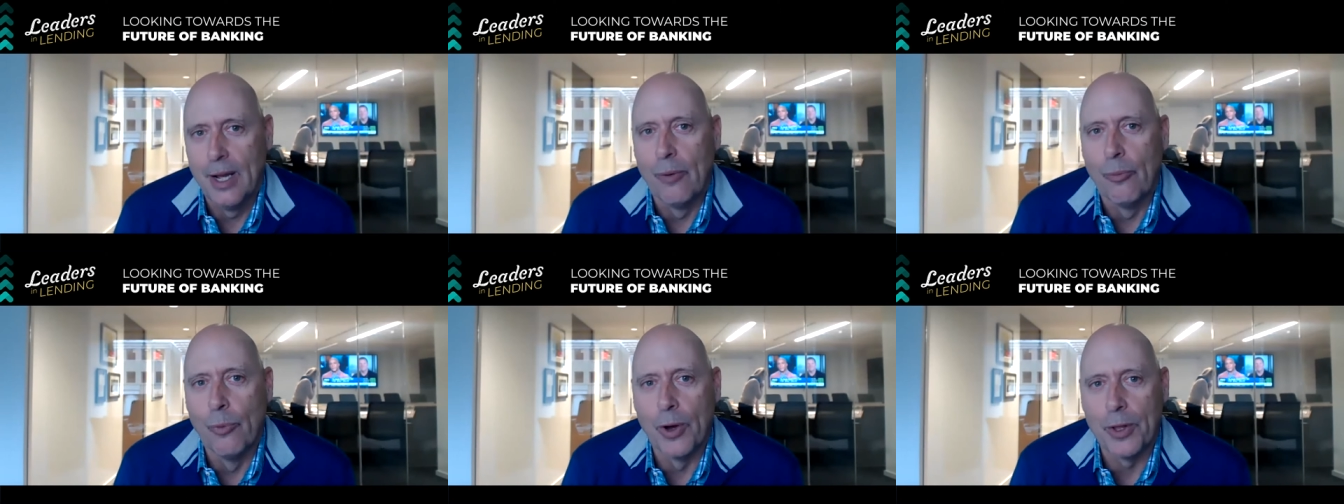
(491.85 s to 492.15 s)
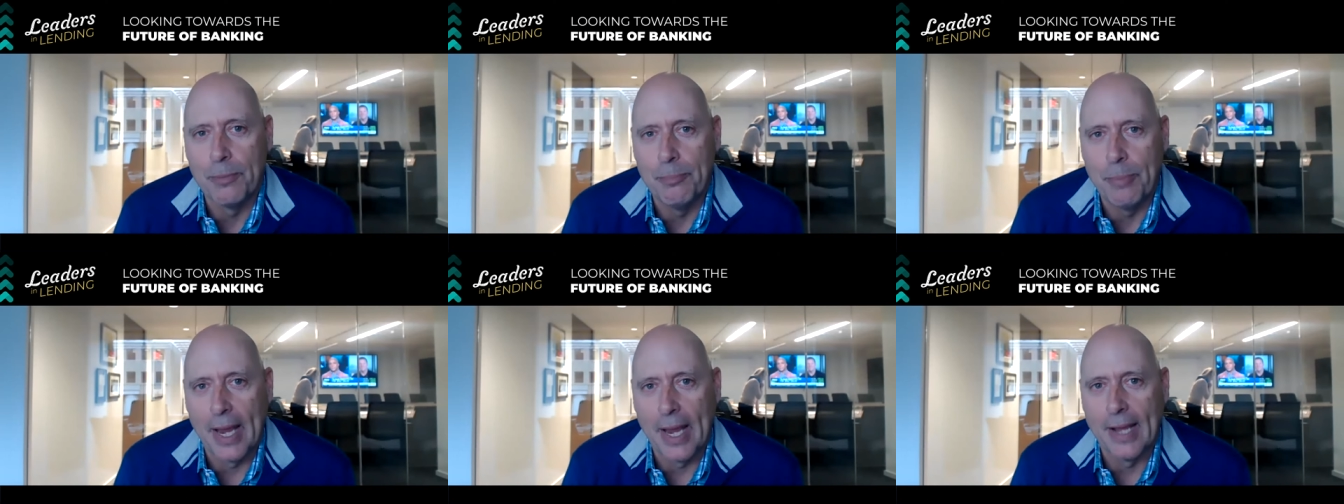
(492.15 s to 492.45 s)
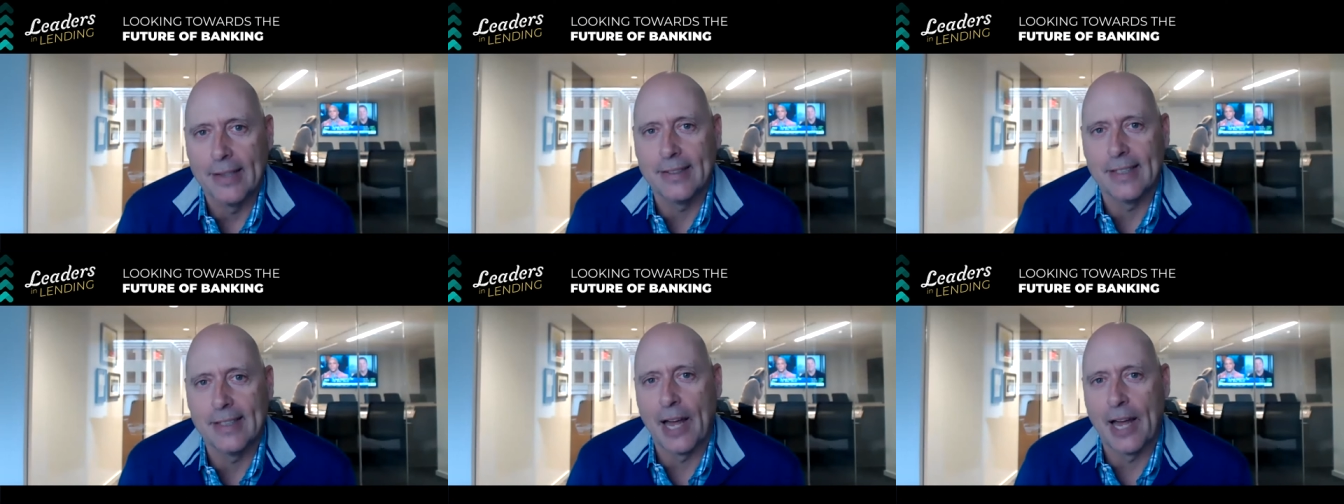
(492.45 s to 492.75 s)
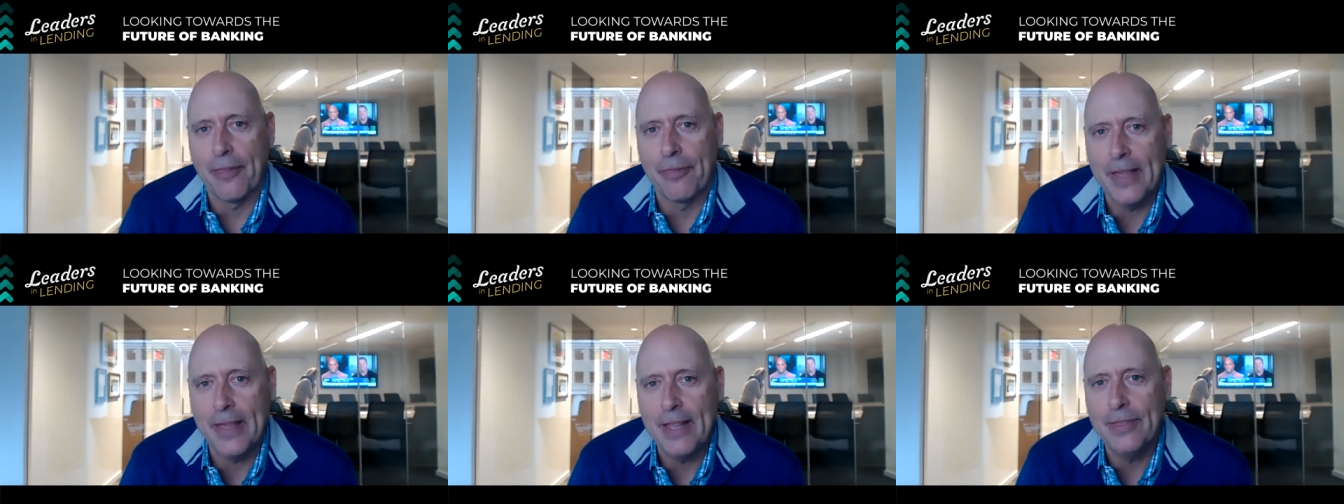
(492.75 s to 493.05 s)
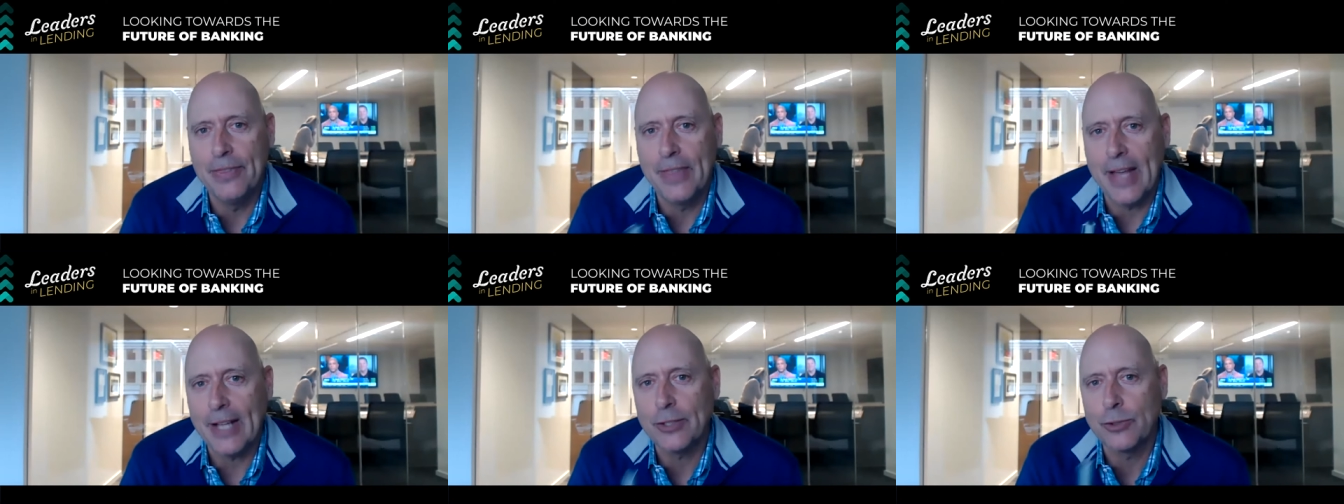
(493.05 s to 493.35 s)
with banks. And I
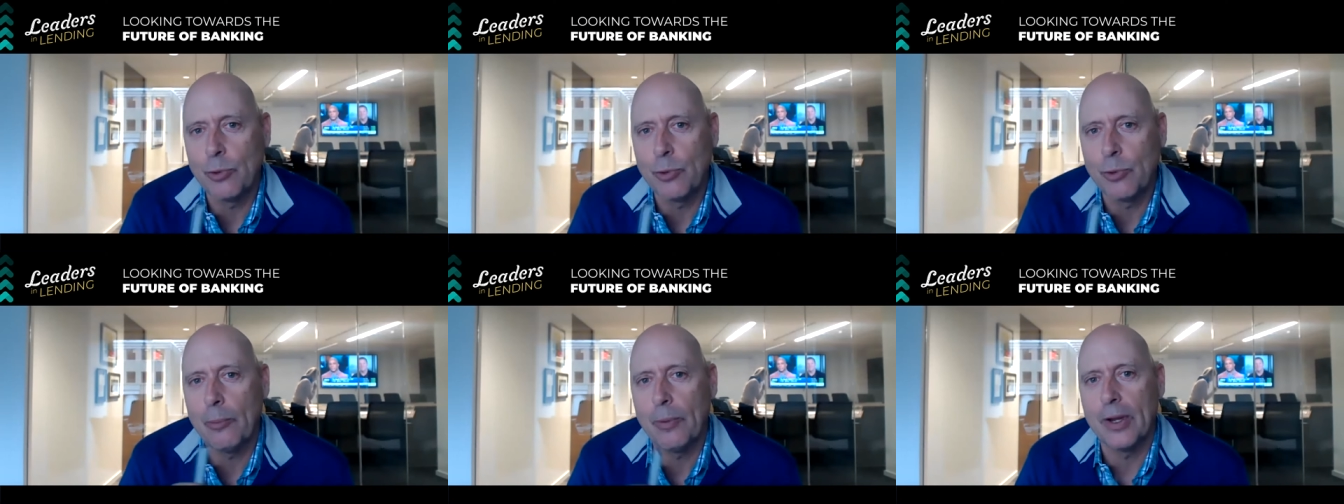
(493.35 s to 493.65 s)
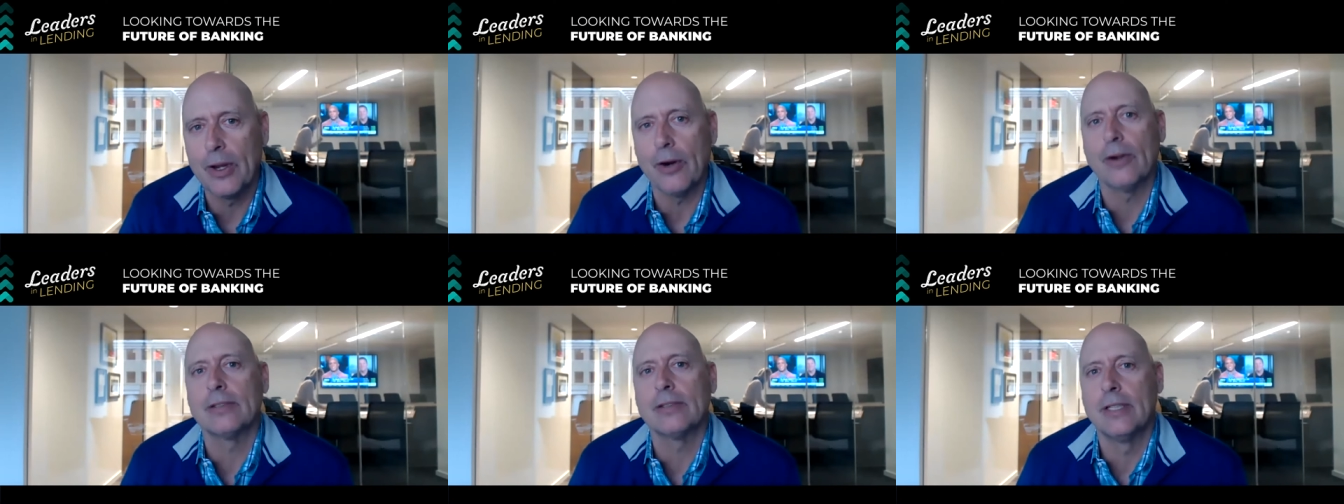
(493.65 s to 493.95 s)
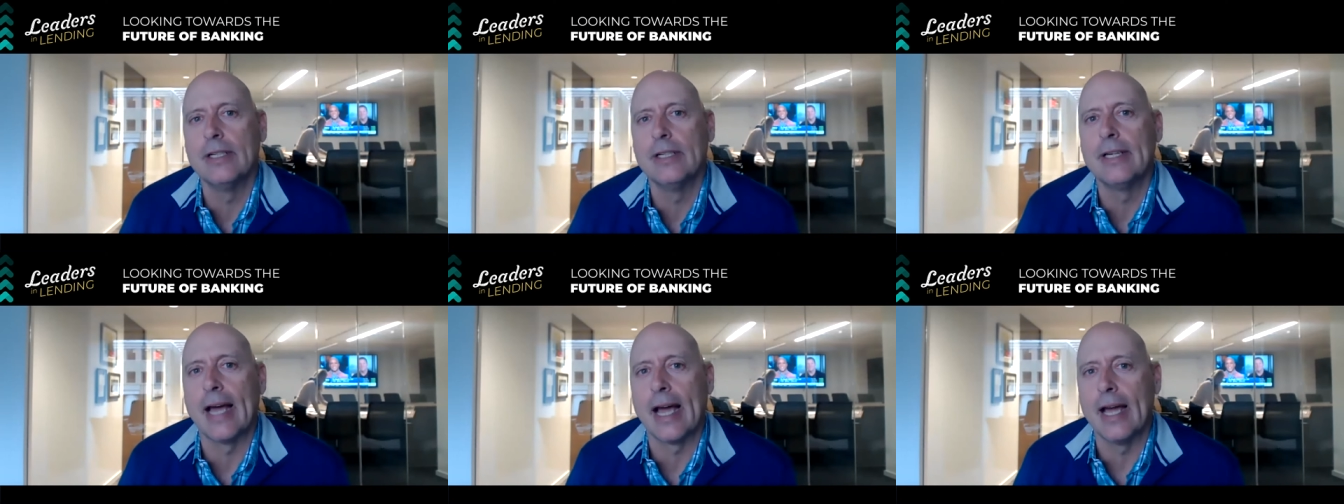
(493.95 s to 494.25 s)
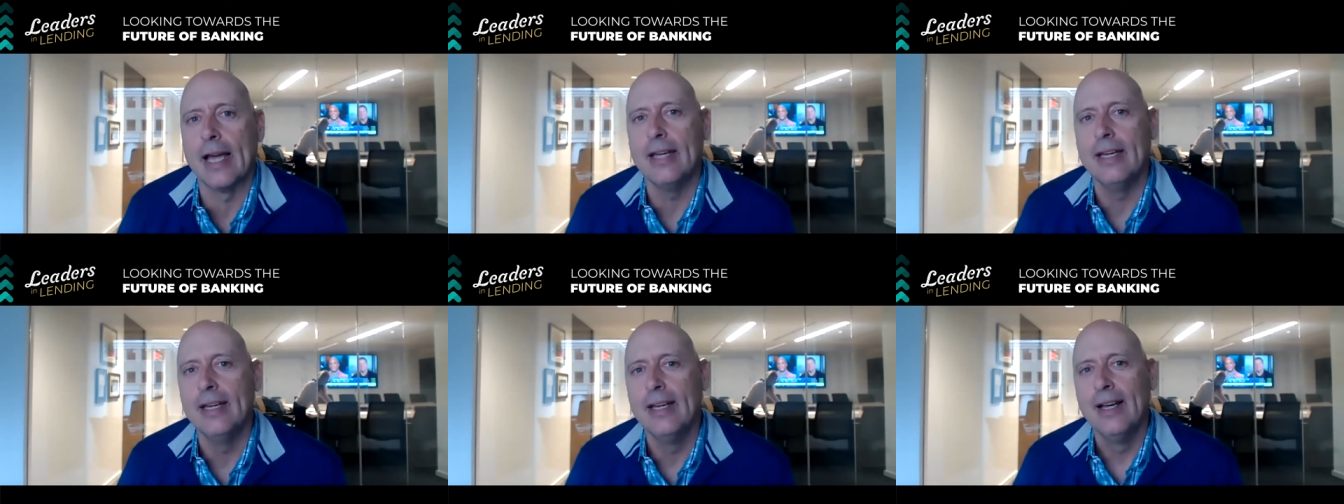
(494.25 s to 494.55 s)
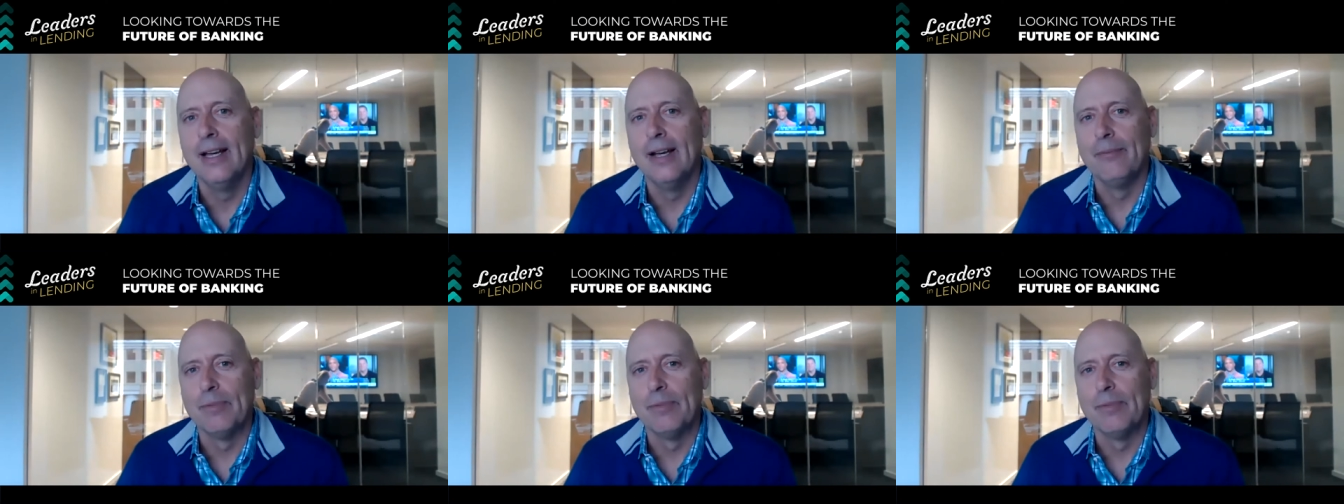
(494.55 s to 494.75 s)
think that's where we are today.